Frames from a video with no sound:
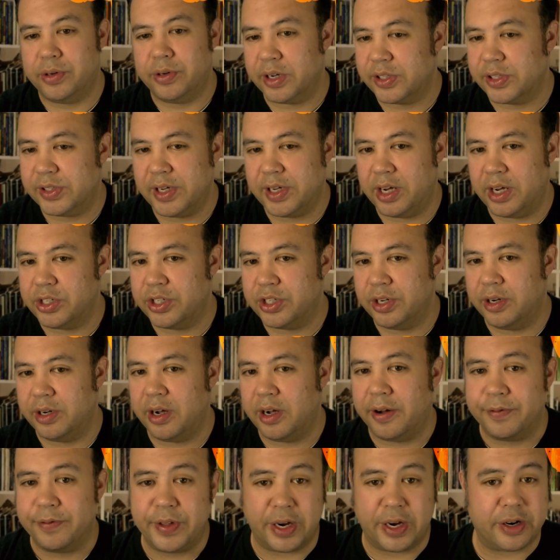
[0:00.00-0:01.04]
extension
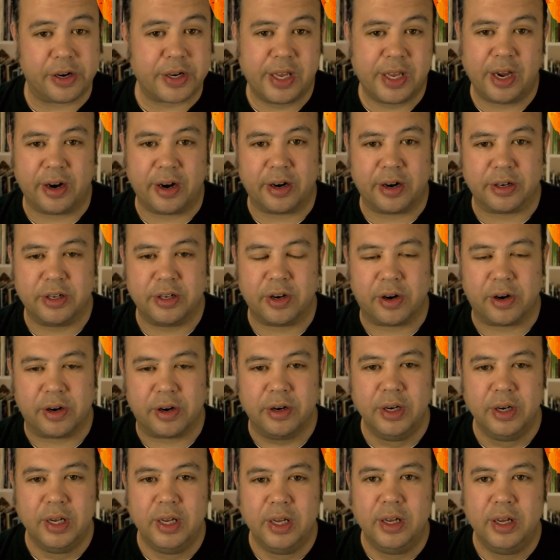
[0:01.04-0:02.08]
of their character.
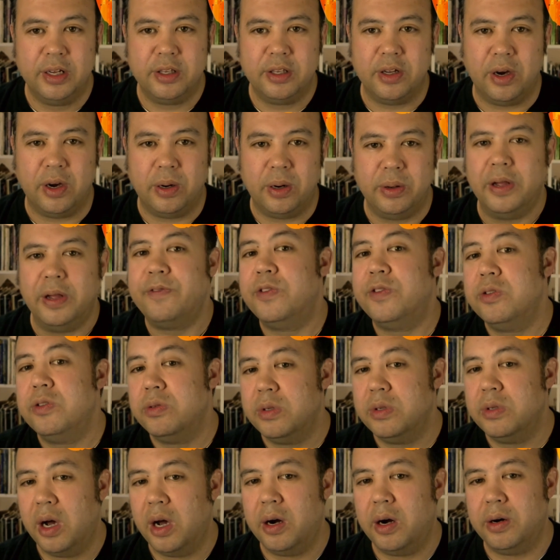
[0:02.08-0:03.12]
If you
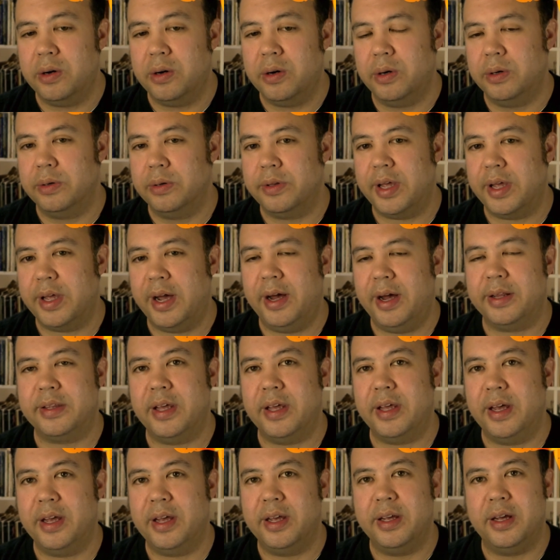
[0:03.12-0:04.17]
know that
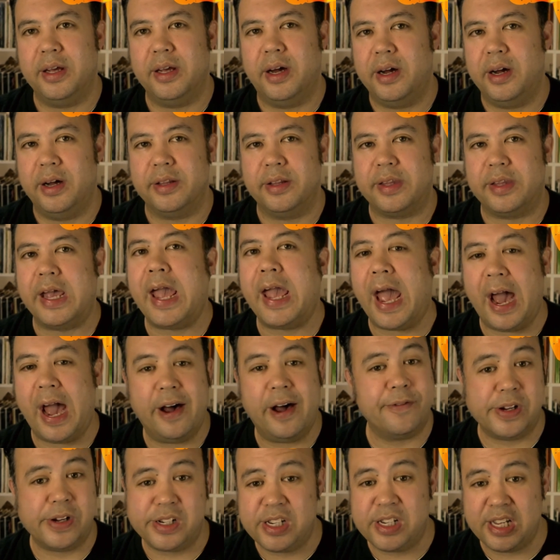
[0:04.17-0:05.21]
they
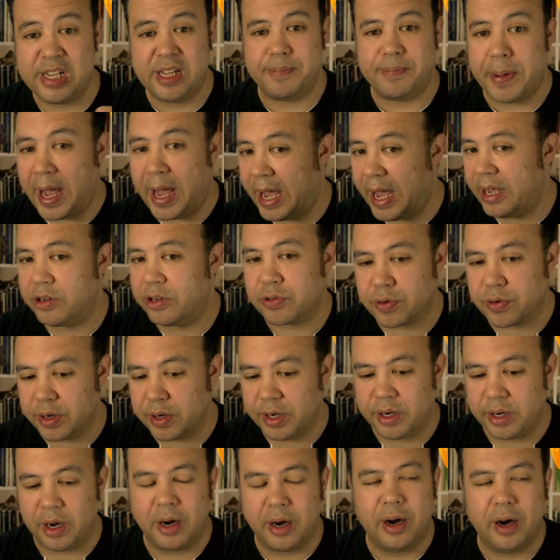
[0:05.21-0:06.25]
have a deep
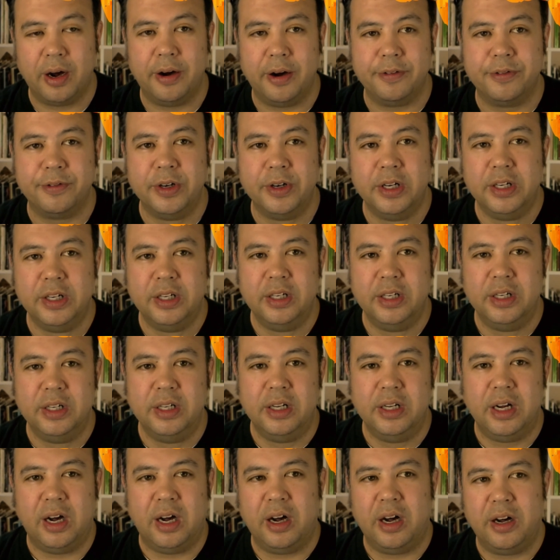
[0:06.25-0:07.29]
hatred of
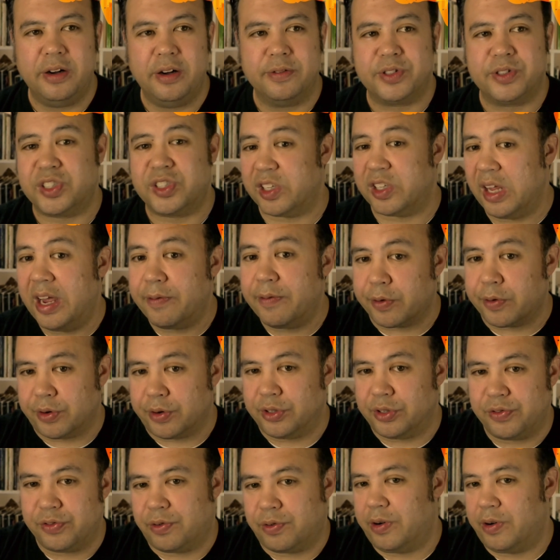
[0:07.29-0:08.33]

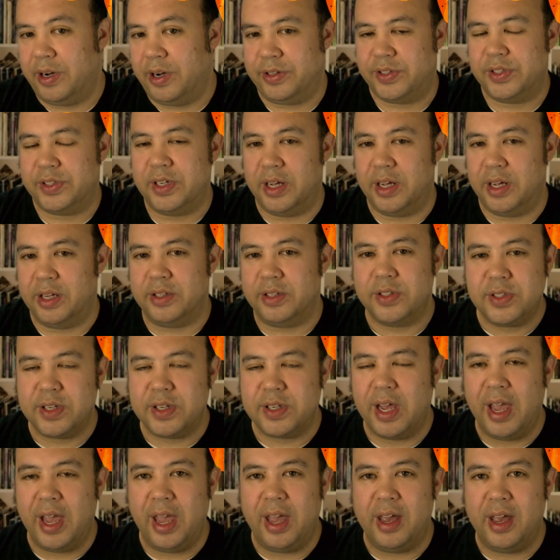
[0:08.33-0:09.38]
slavers, for instance,
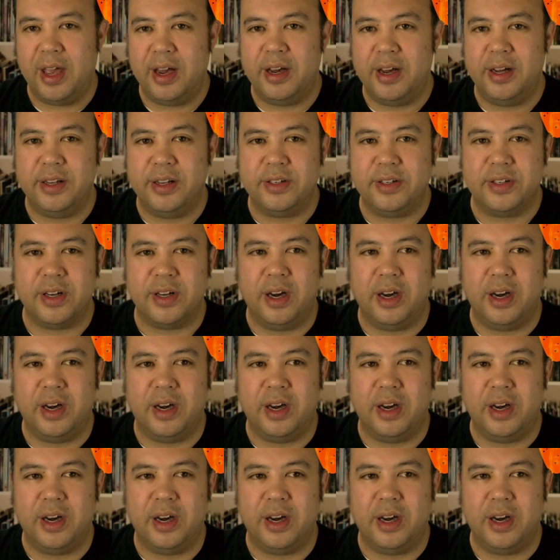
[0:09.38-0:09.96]
and